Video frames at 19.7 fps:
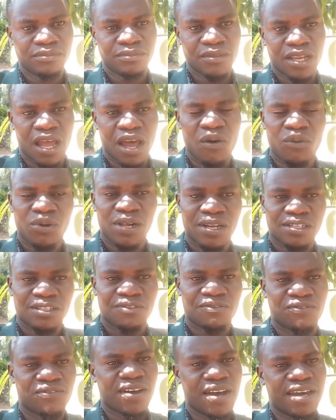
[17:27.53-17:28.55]
I will
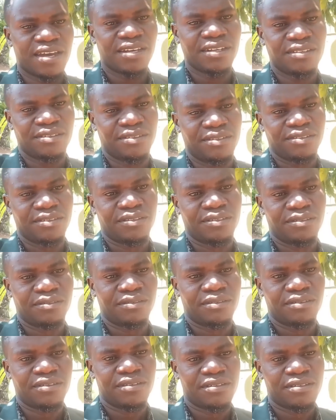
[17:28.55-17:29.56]
rectify,
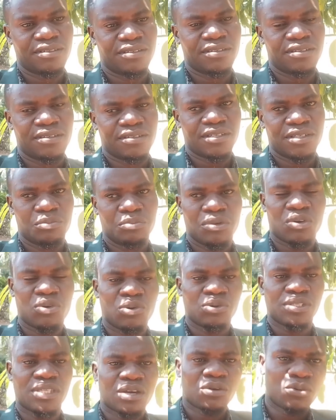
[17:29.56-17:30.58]

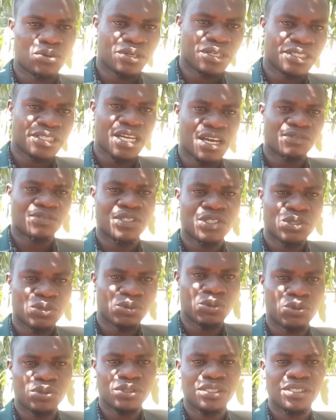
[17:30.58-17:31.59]
because I couldn't have
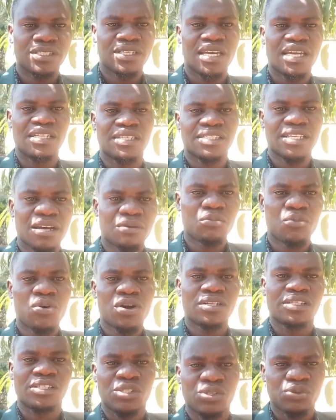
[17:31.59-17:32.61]
stood in
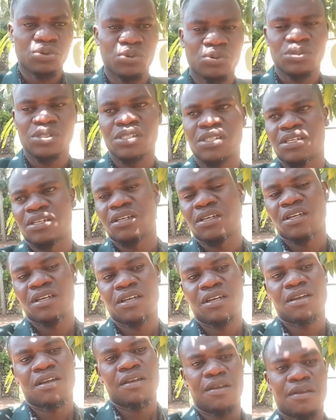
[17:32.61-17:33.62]
someone's shoes
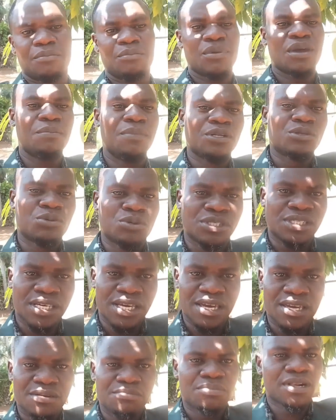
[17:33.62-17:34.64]
maybe to
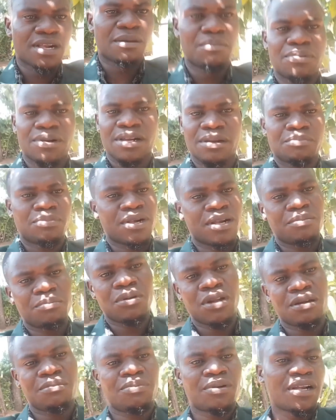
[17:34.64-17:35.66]
say bra bra bra bra
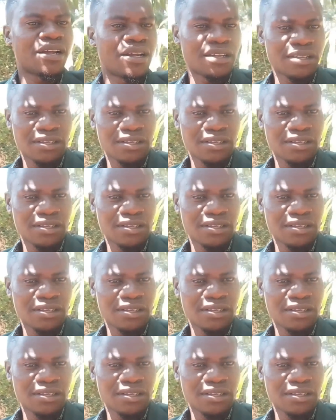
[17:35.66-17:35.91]
bra.